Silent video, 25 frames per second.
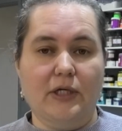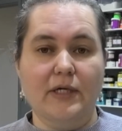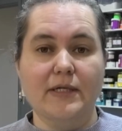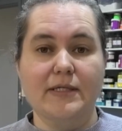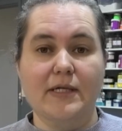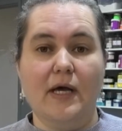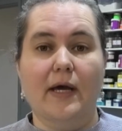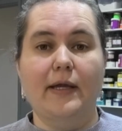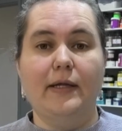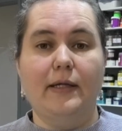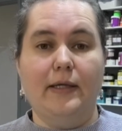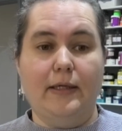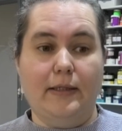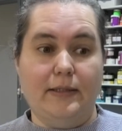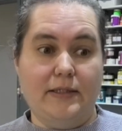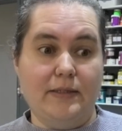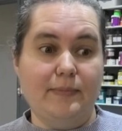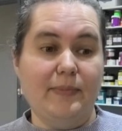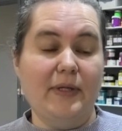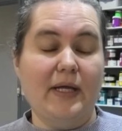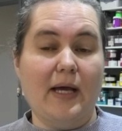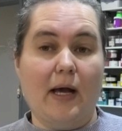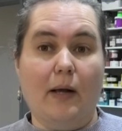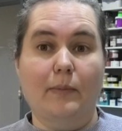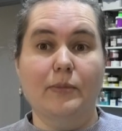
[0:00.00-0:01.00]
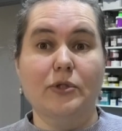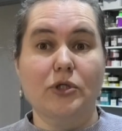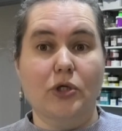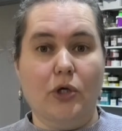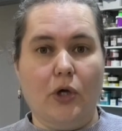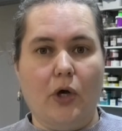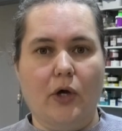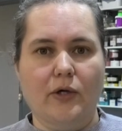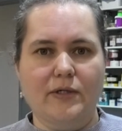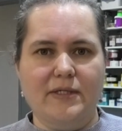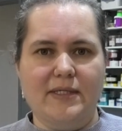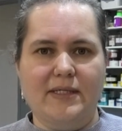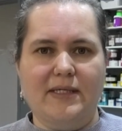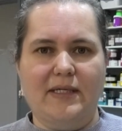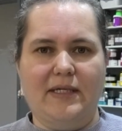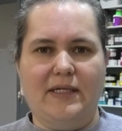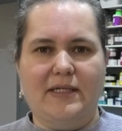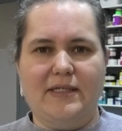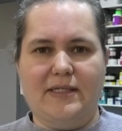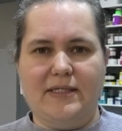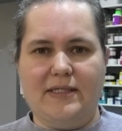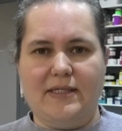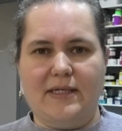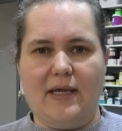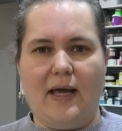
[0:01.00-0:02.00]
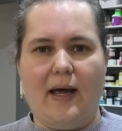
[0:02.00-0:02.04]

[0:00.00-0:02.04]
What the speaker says: because I need to be able to cost these